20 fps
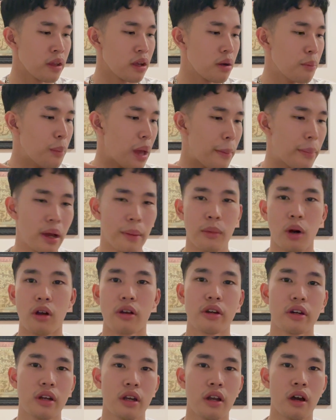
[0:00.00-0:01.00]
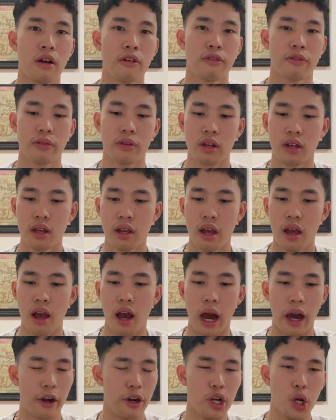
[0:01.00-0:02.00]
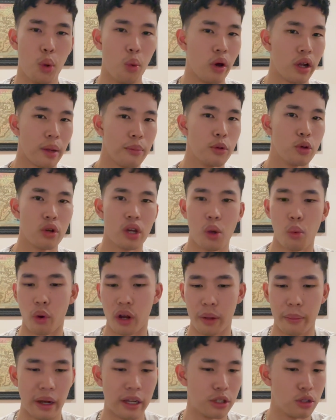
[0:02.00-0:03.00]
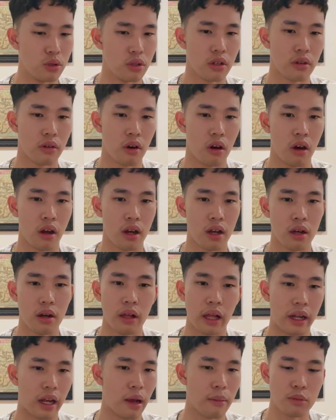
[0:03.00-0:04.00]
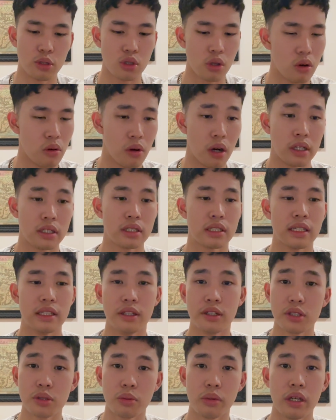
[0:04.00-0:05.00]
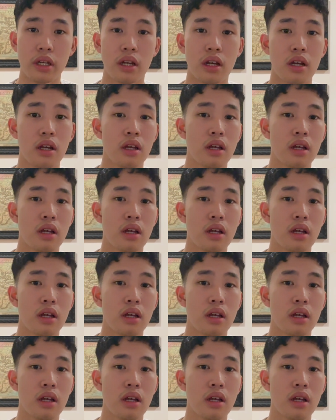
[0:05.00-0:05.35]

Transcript: maybe I'm not good enough, I don't know what I'm doing, what am I doing wrong, like I'm so rusty this week.